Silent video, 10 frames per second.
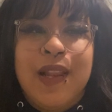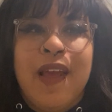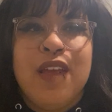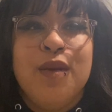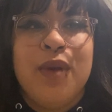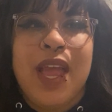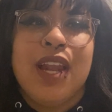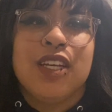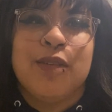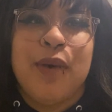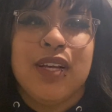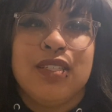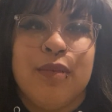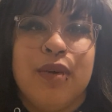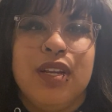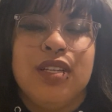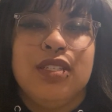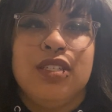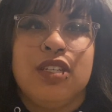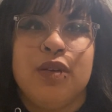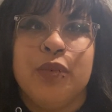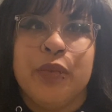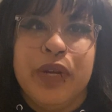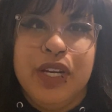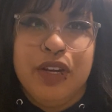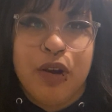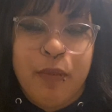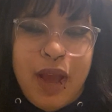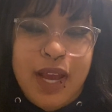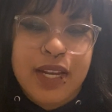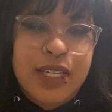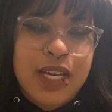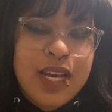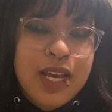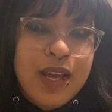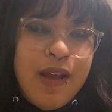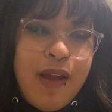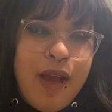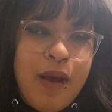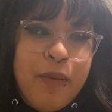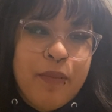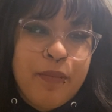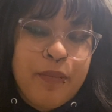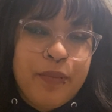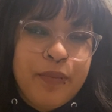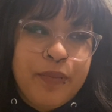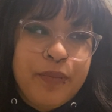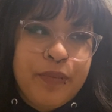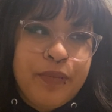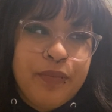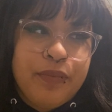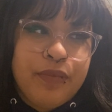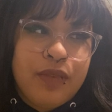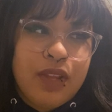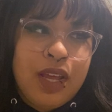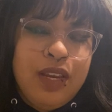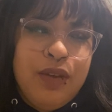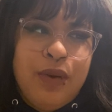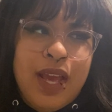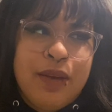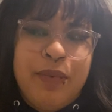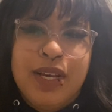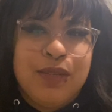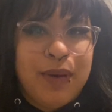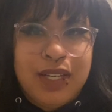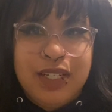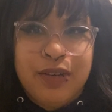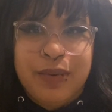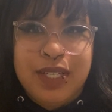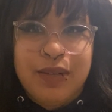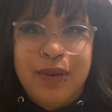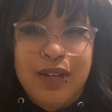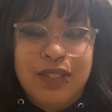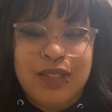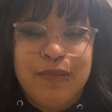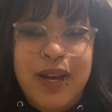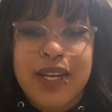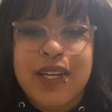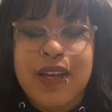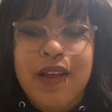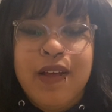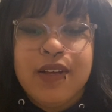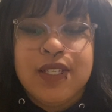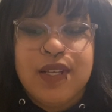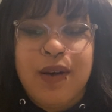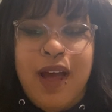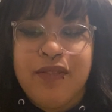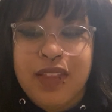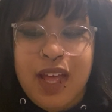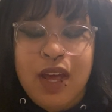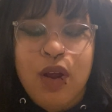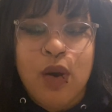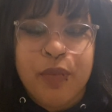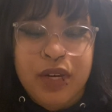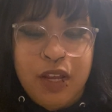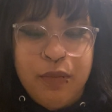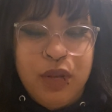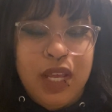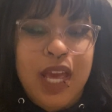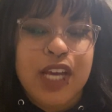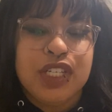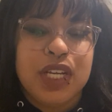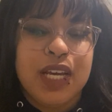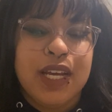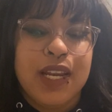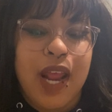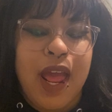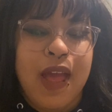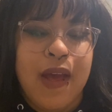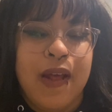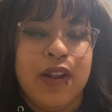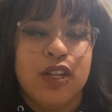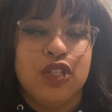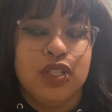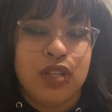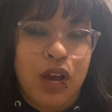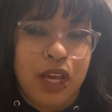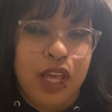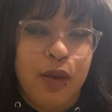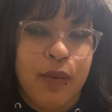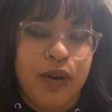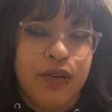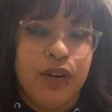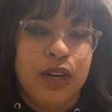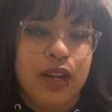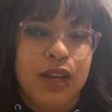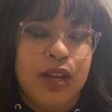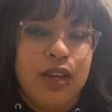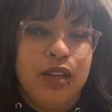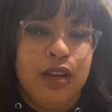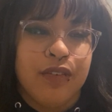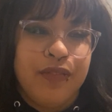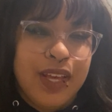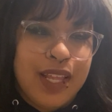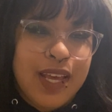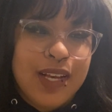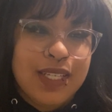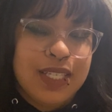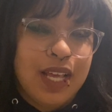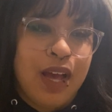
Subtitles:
Like, you can't expect someone to read your mind. And you can't be expected to read someone else's mind. So having that open communication and just talking about your feelings.